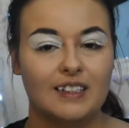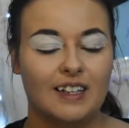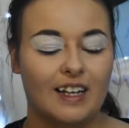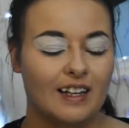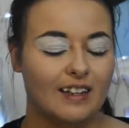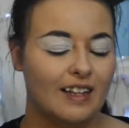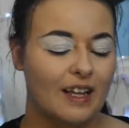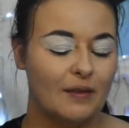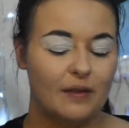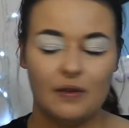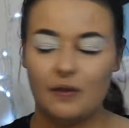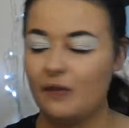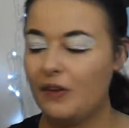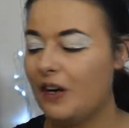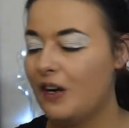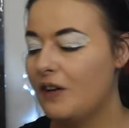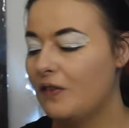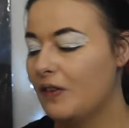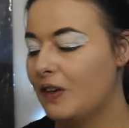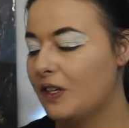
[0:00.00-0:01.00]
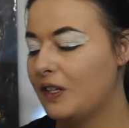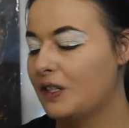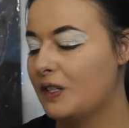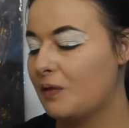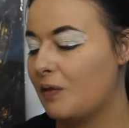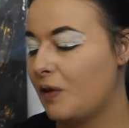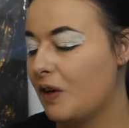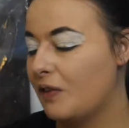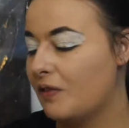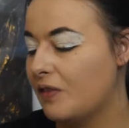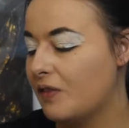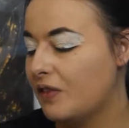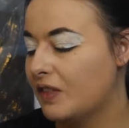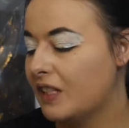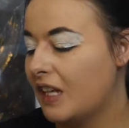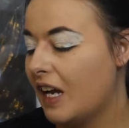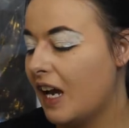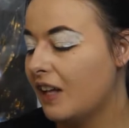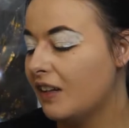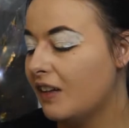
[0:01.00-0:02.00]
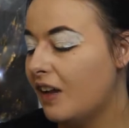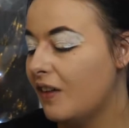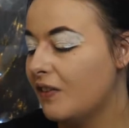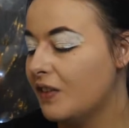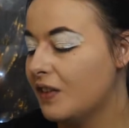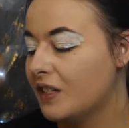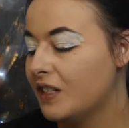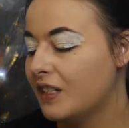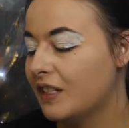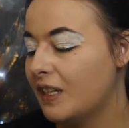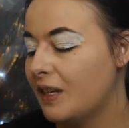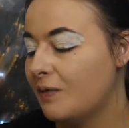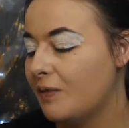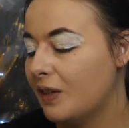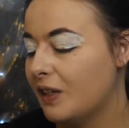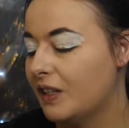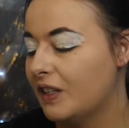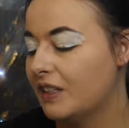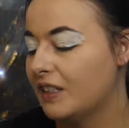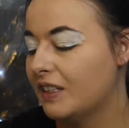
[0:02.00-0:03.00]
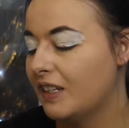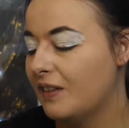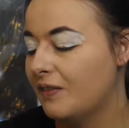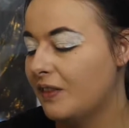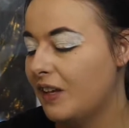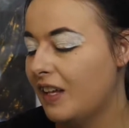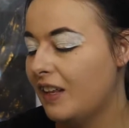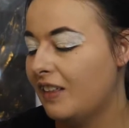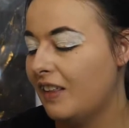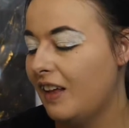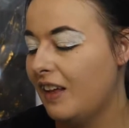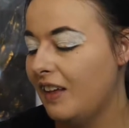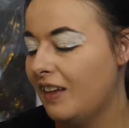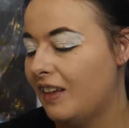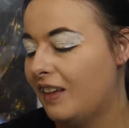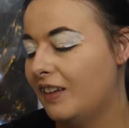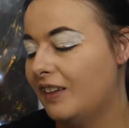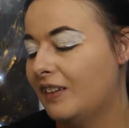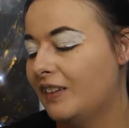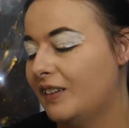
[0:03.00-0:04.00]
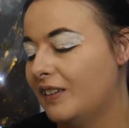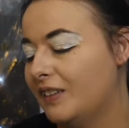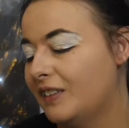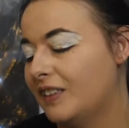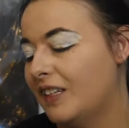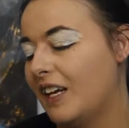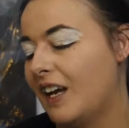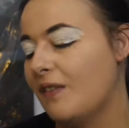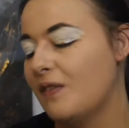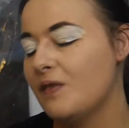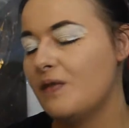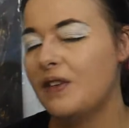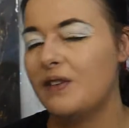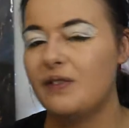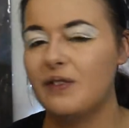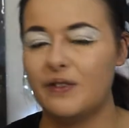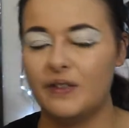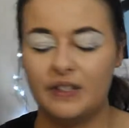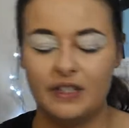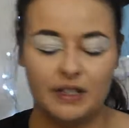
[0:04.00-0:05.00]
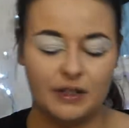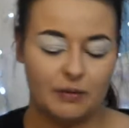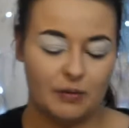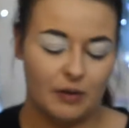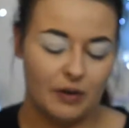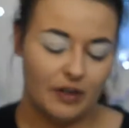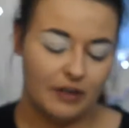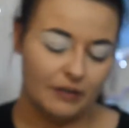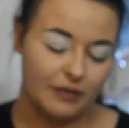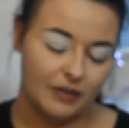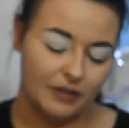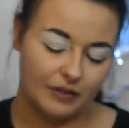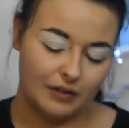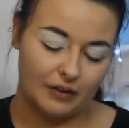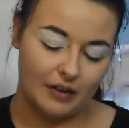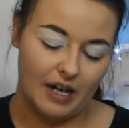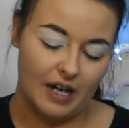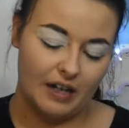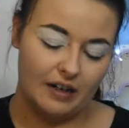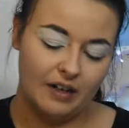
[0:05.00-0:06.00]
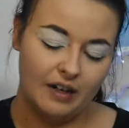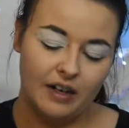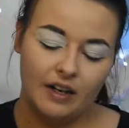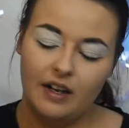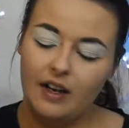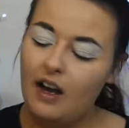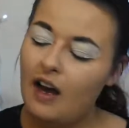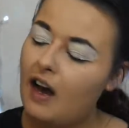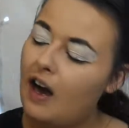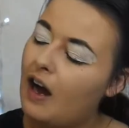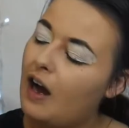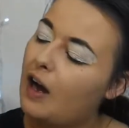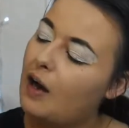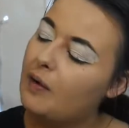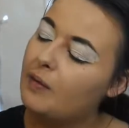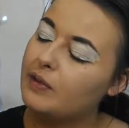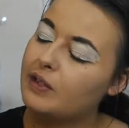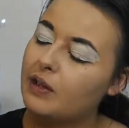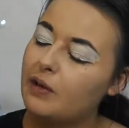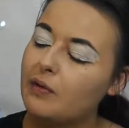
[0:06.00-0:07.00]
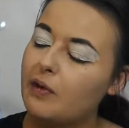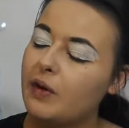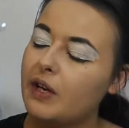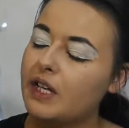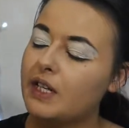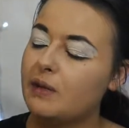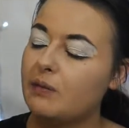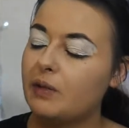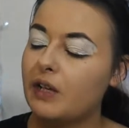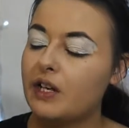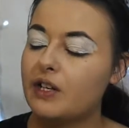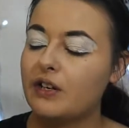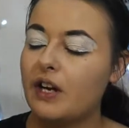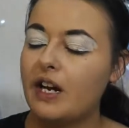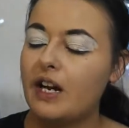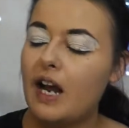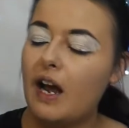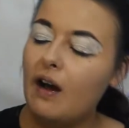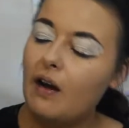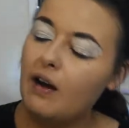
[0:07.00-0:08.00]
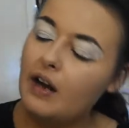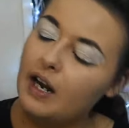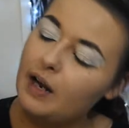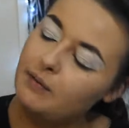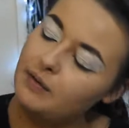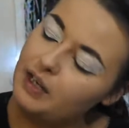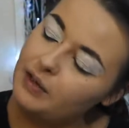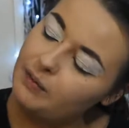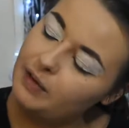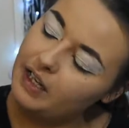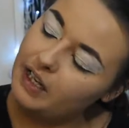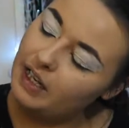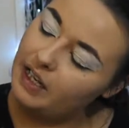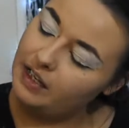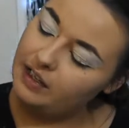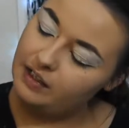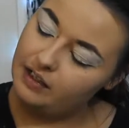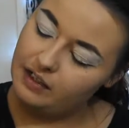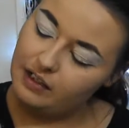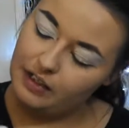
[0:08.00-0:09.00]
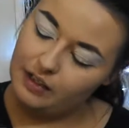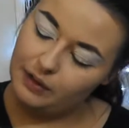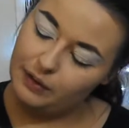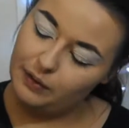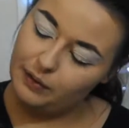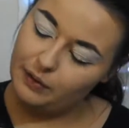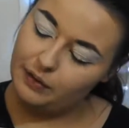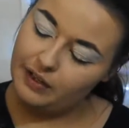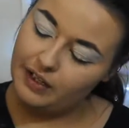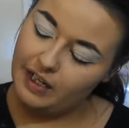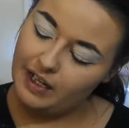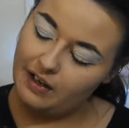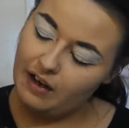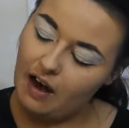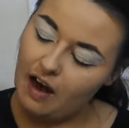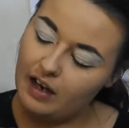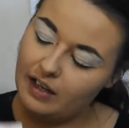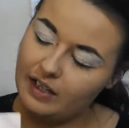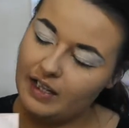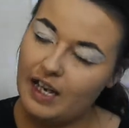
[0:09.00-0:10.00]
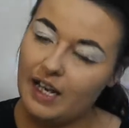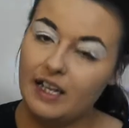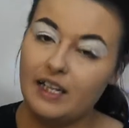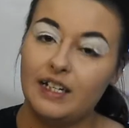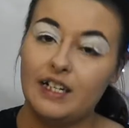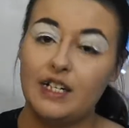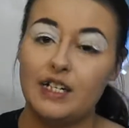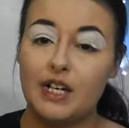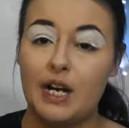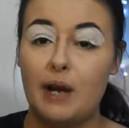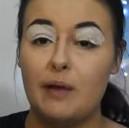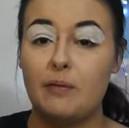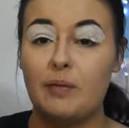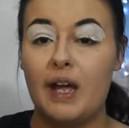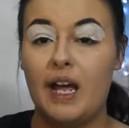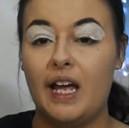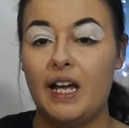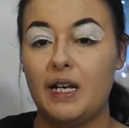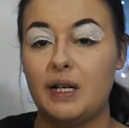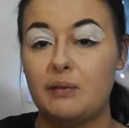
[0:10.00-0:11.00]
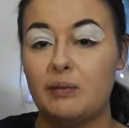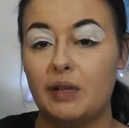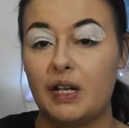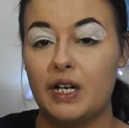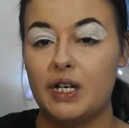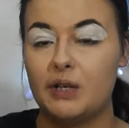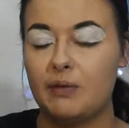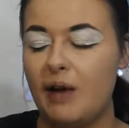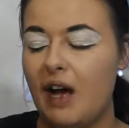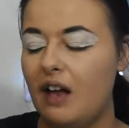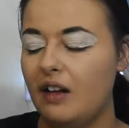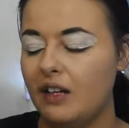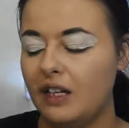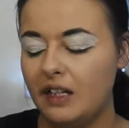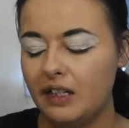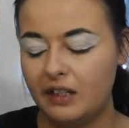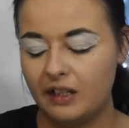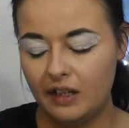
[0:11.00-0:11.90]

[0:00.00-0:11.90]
They were very, very supportive. I was like, I love your slippers. And I'm like, thank you. Everybody was really supportive, which was great. So I'm going into blush right now, and I'm dipping into the Cotton Candy Champagne blush palette.